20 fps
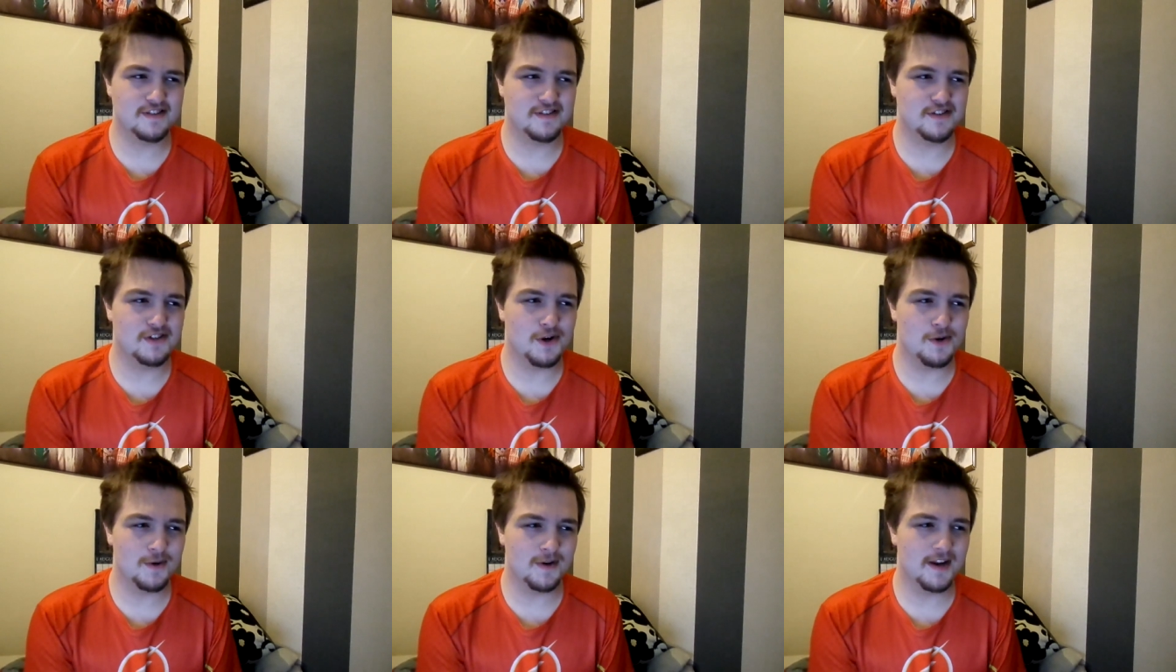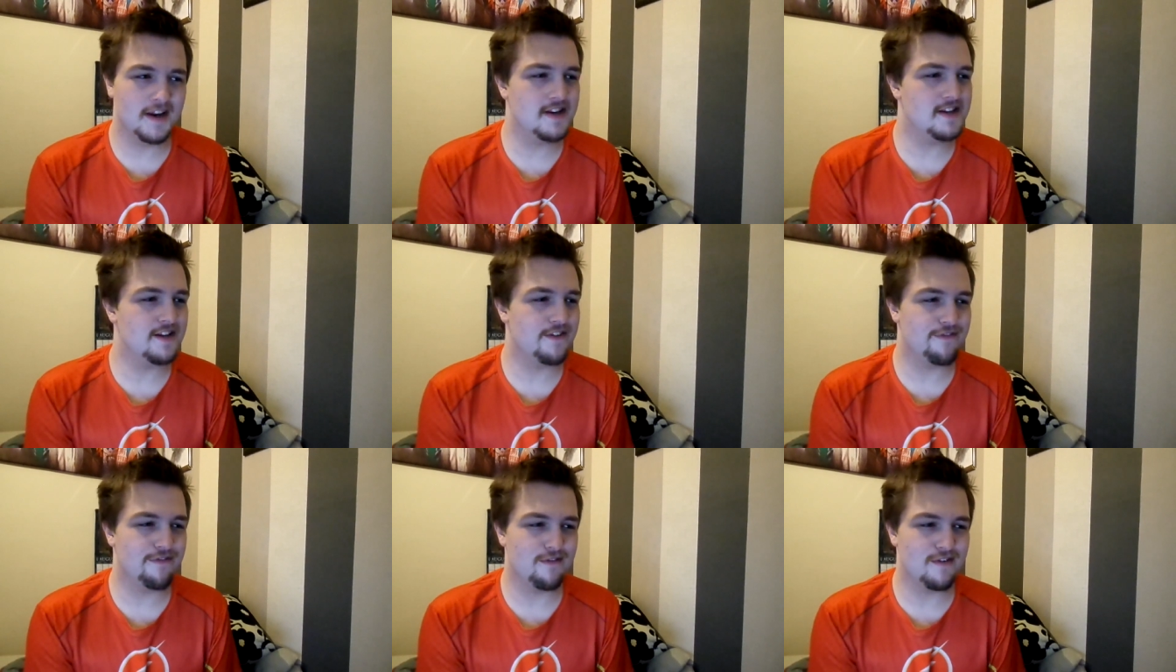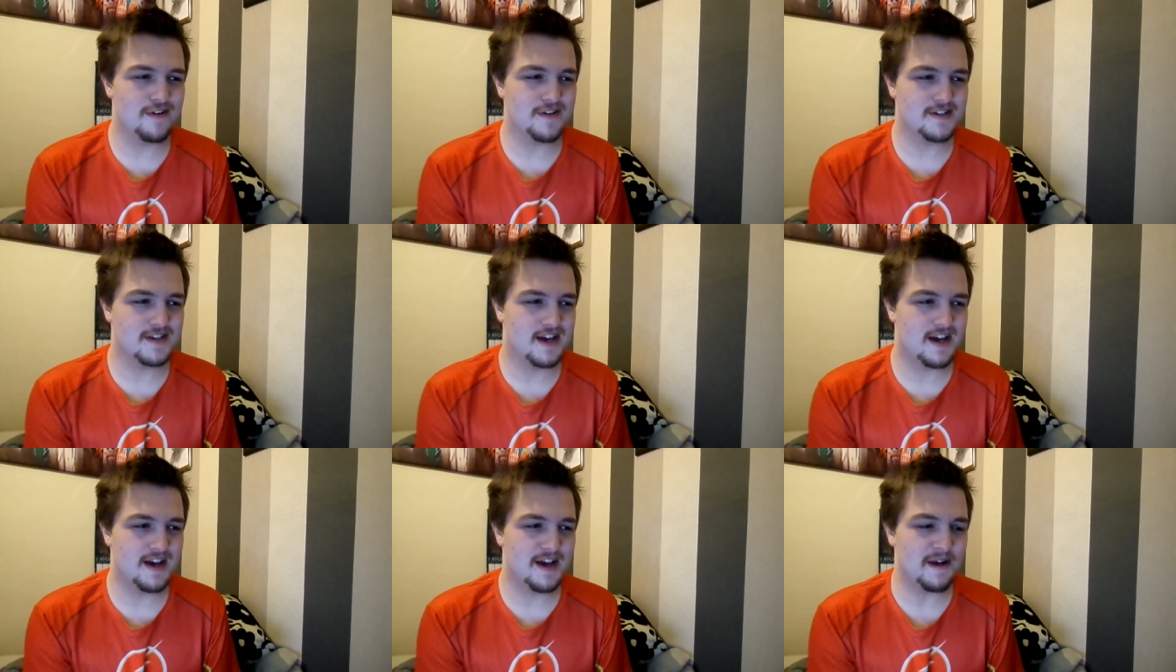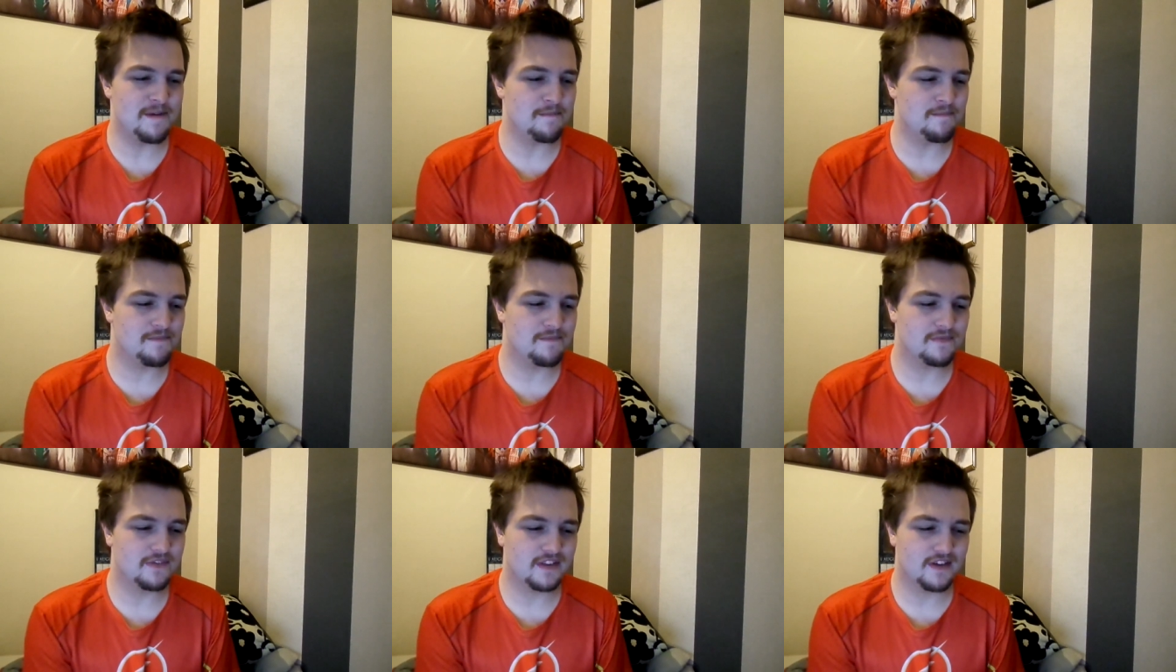Totally different
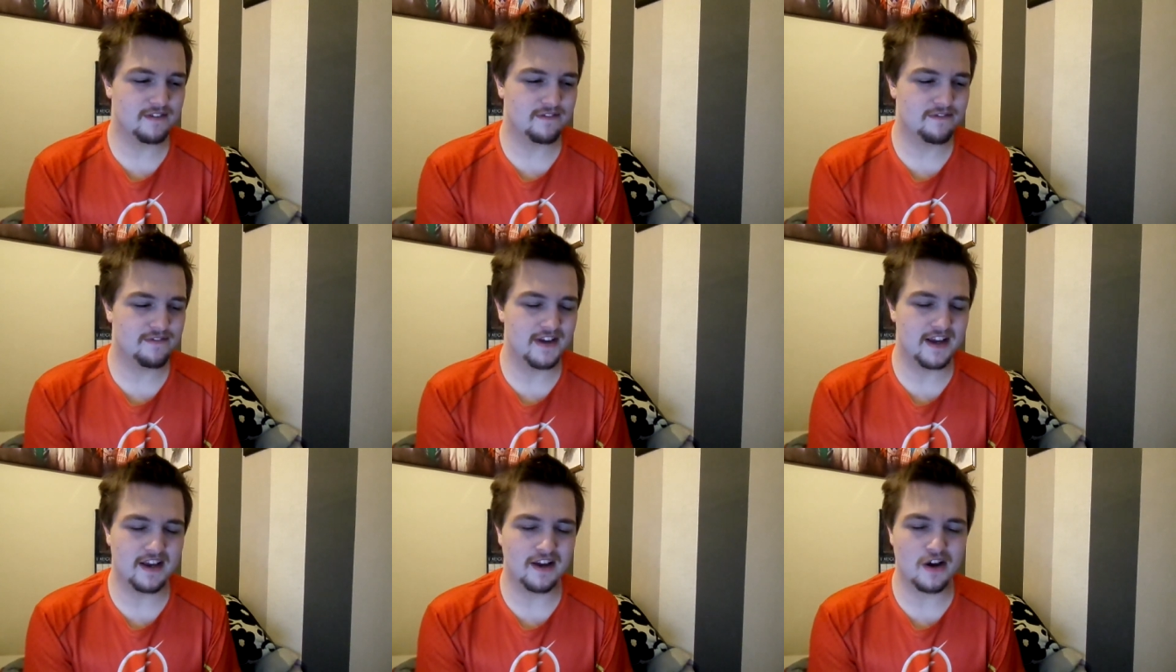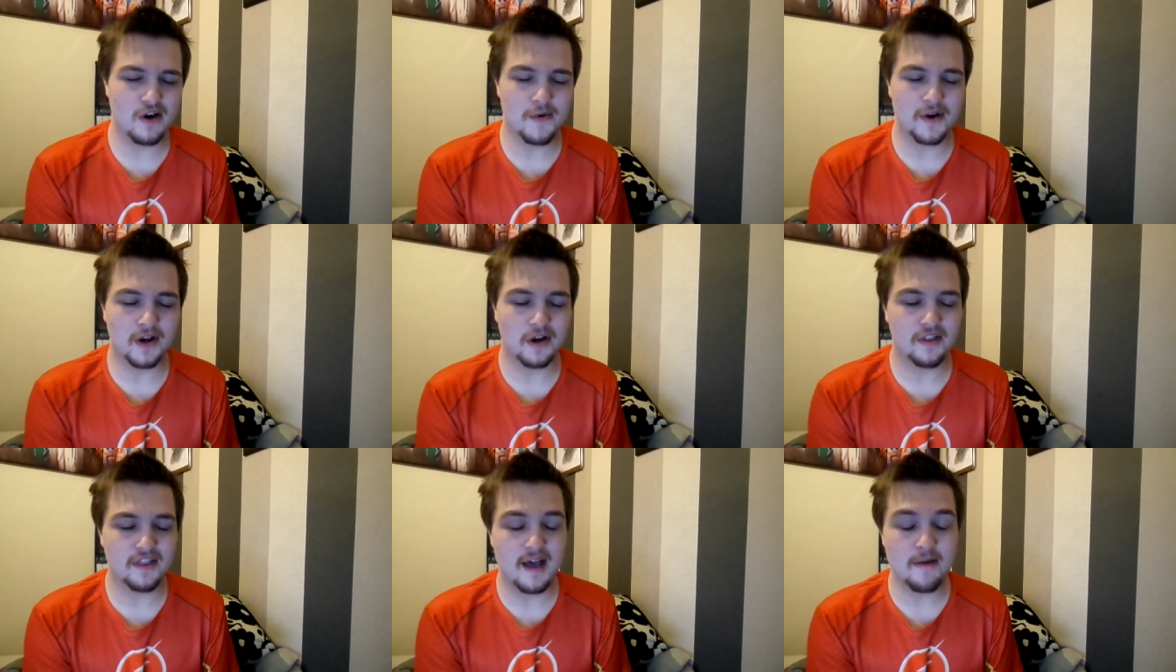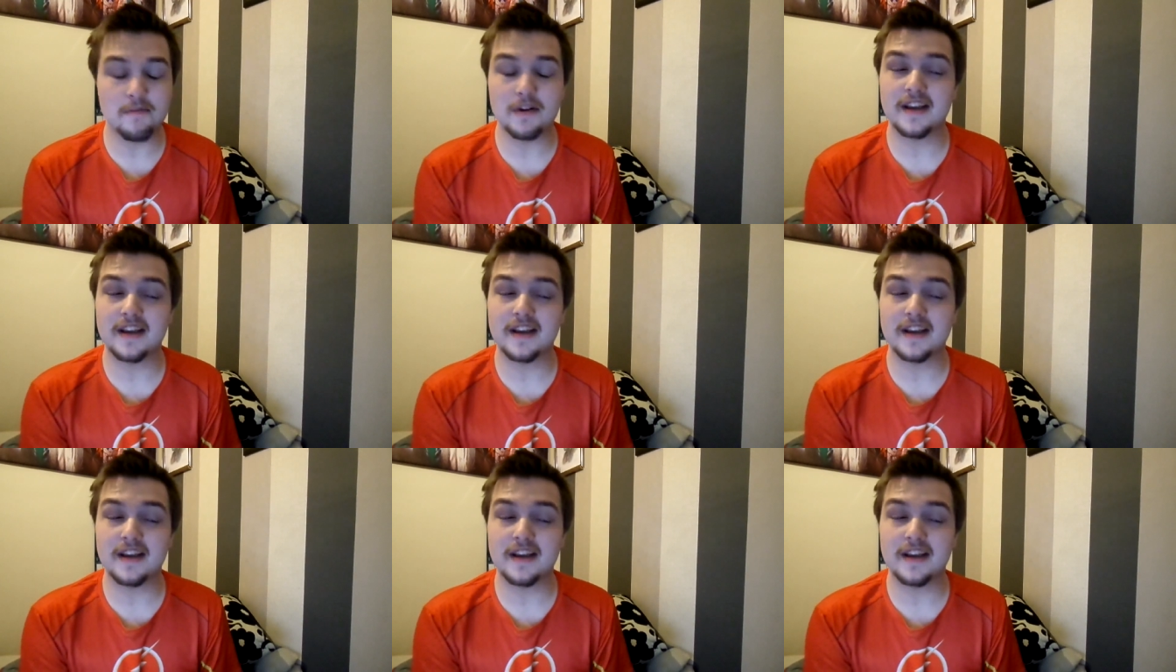um, thing going on there.